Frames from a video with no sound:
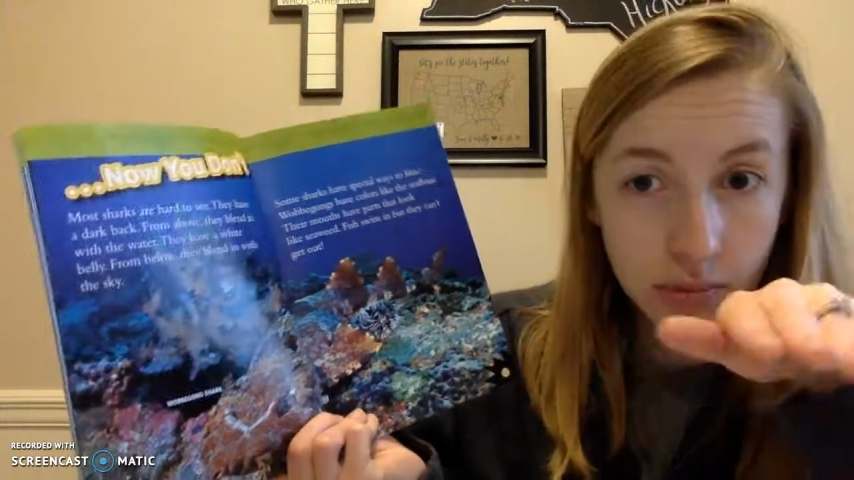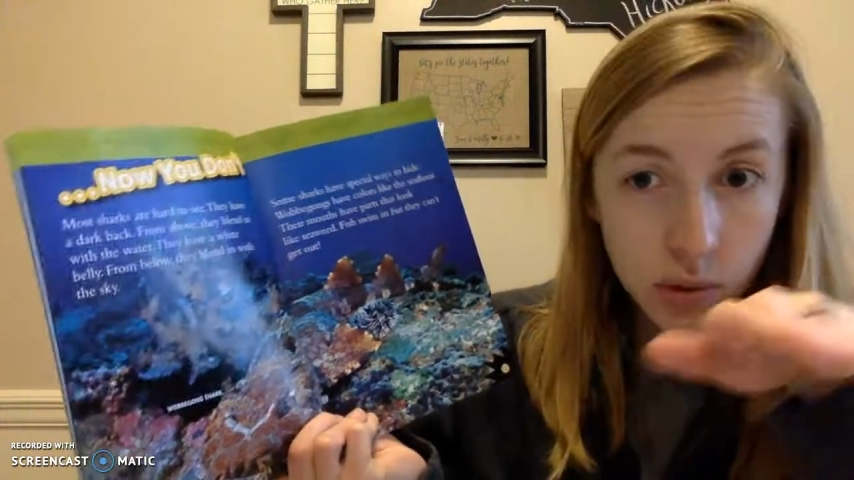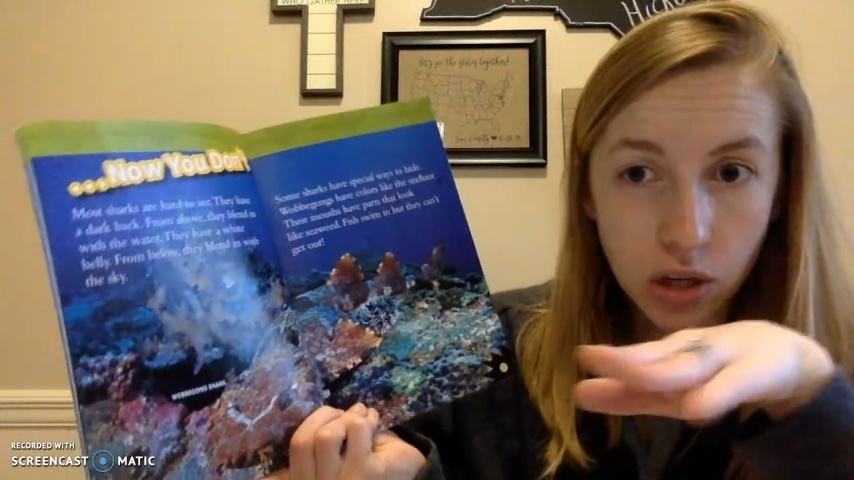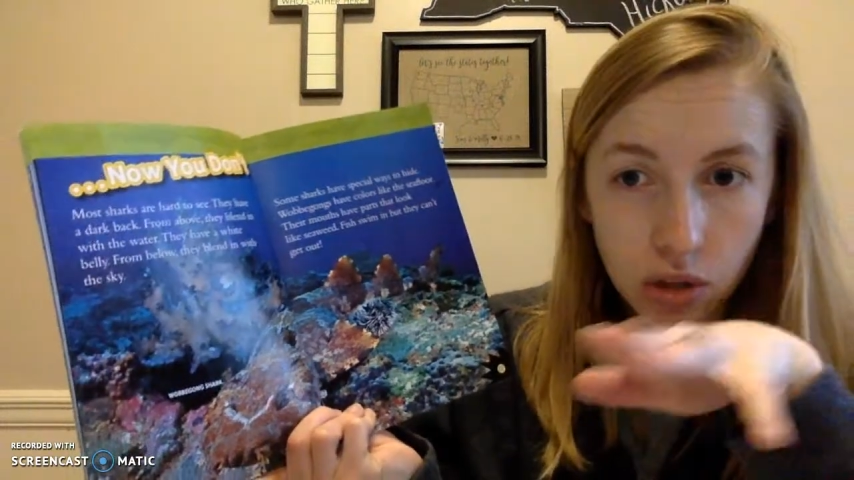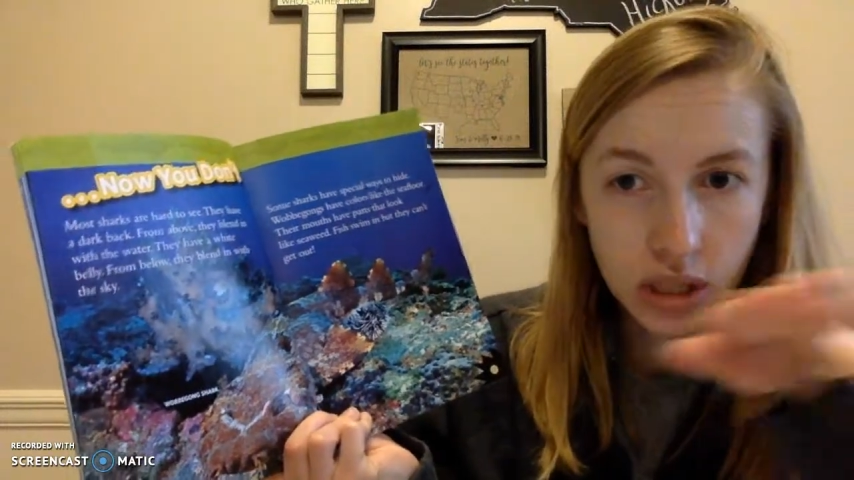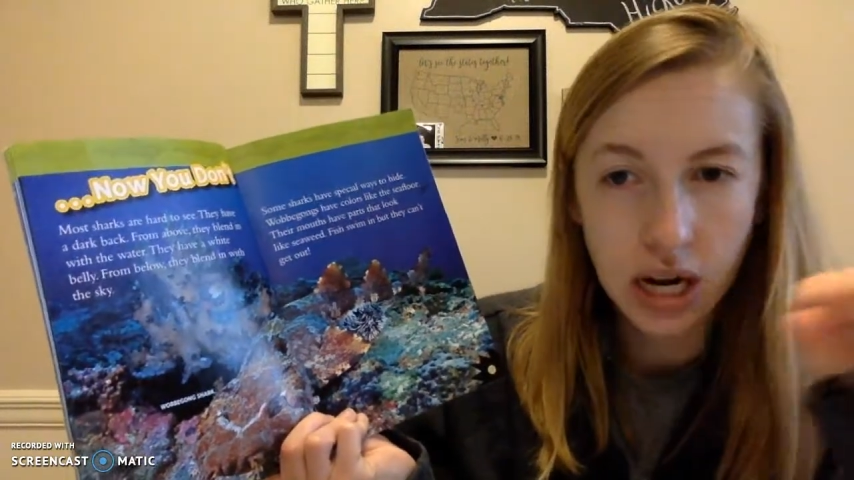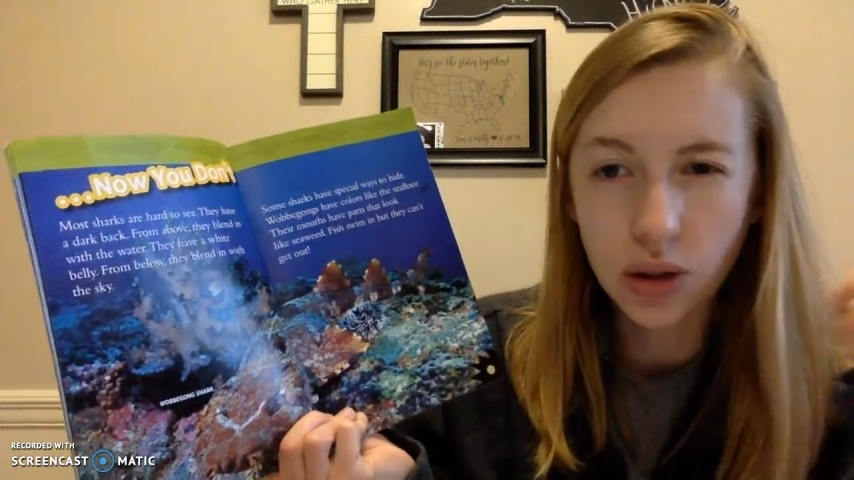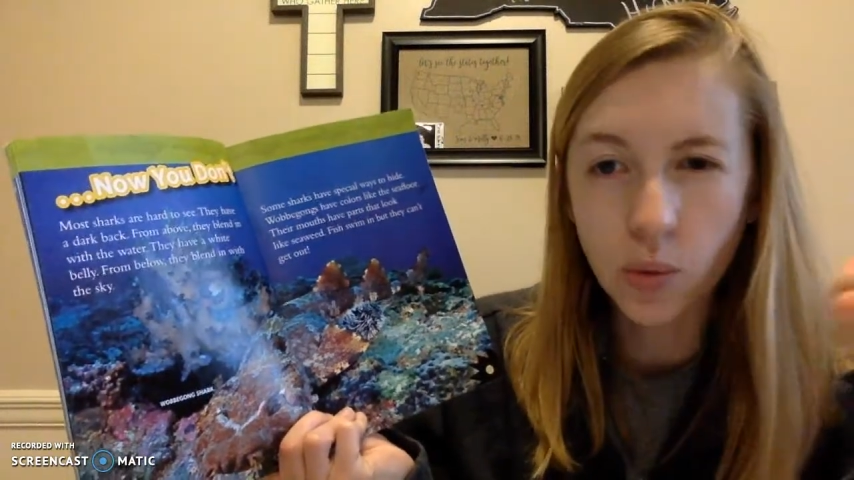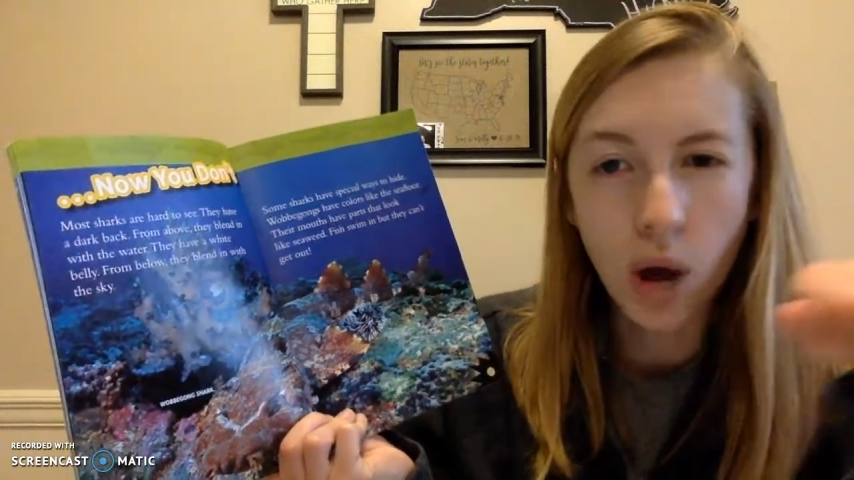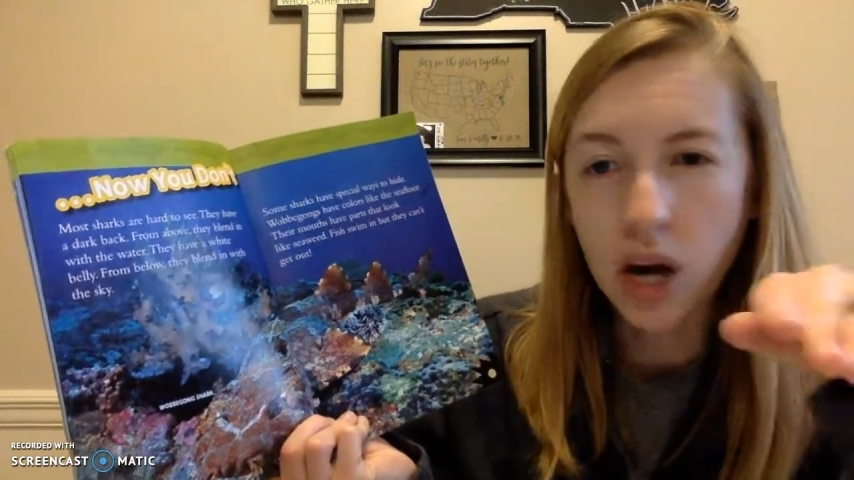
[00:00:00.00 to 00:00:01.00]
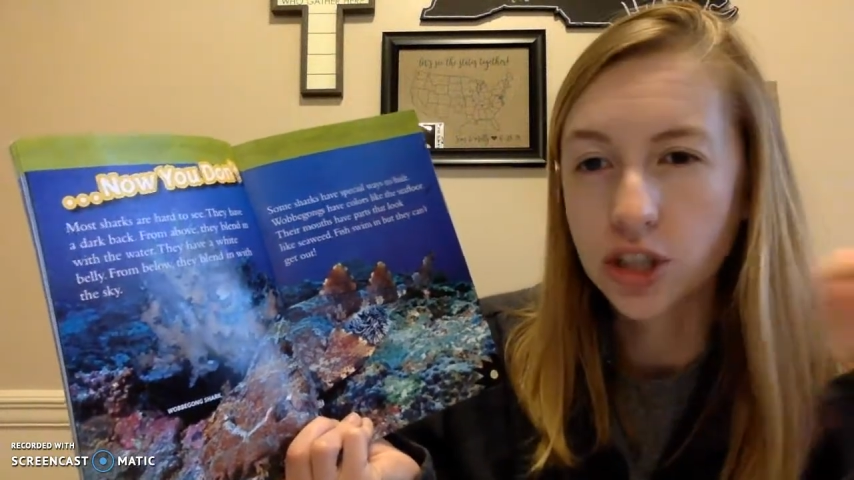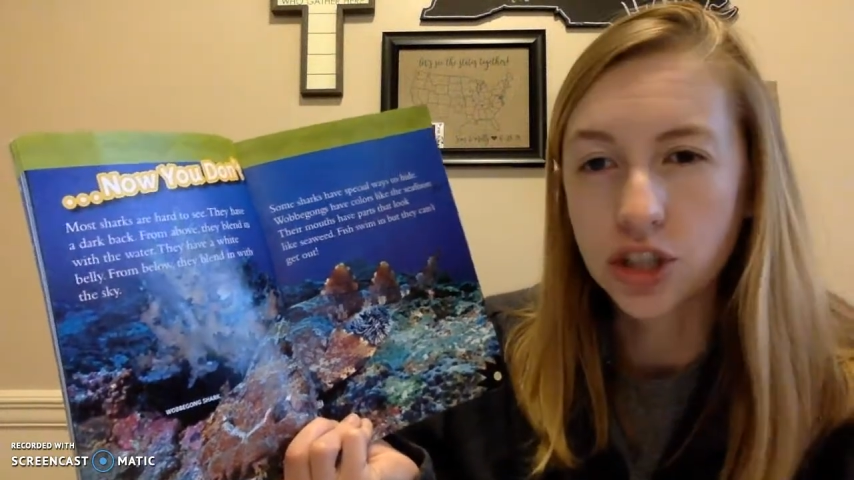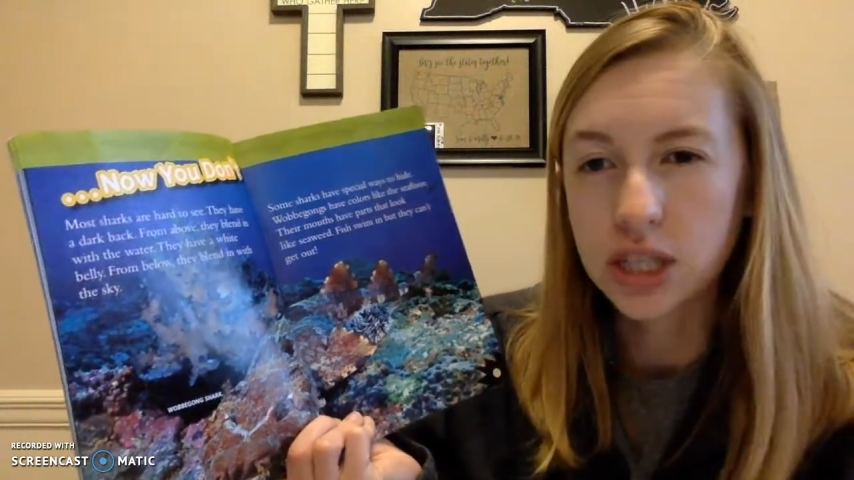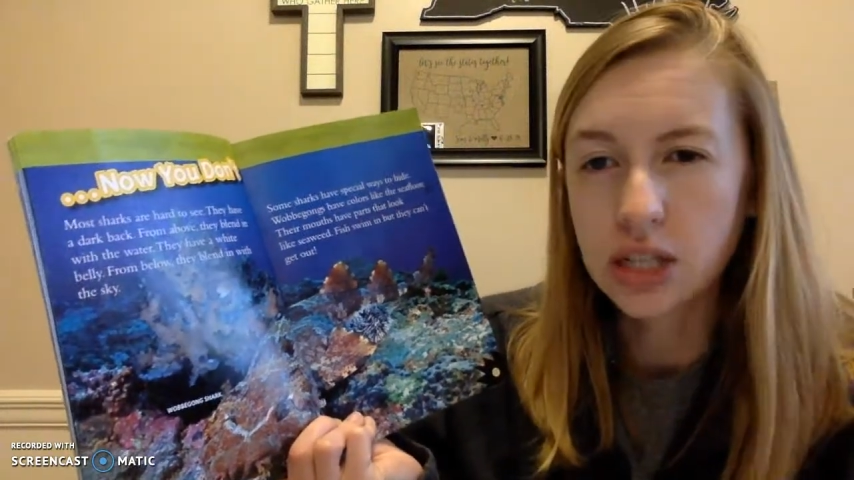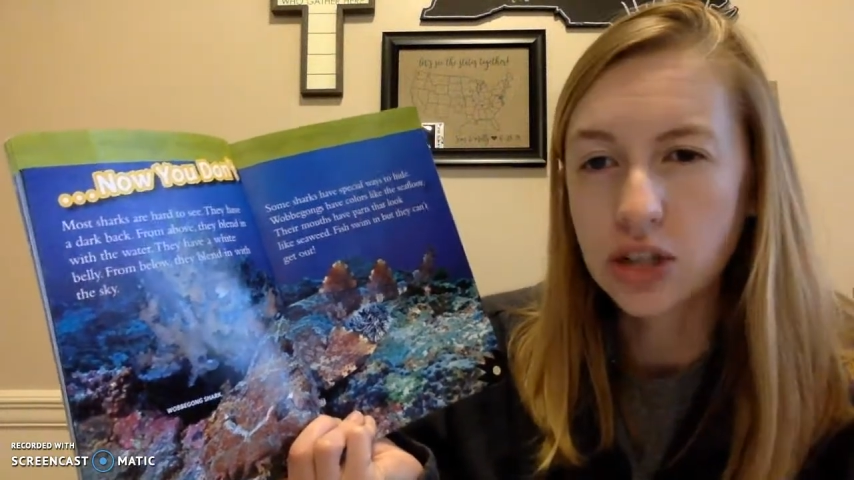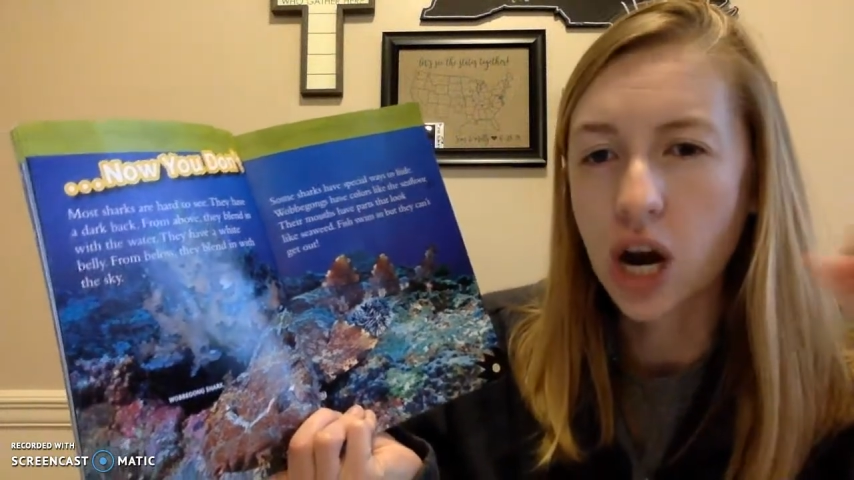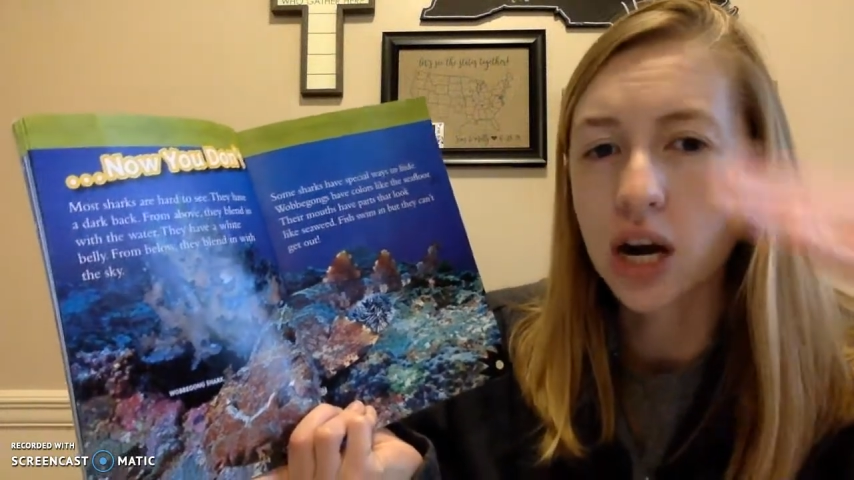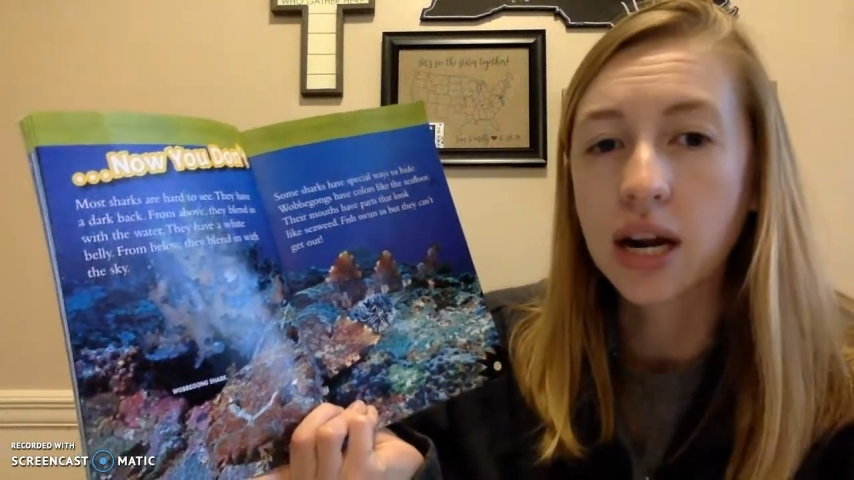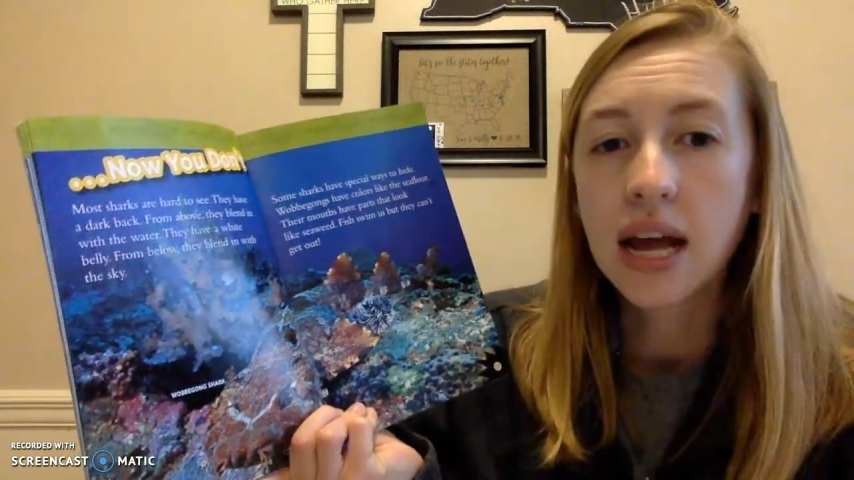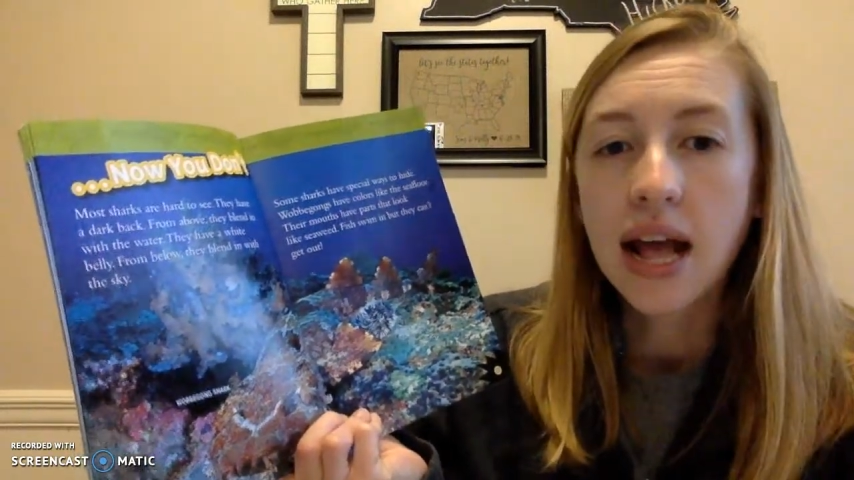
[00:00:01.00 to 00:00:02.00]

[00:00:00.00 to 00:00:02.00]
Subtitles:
so when you look down at the water, you just see dark.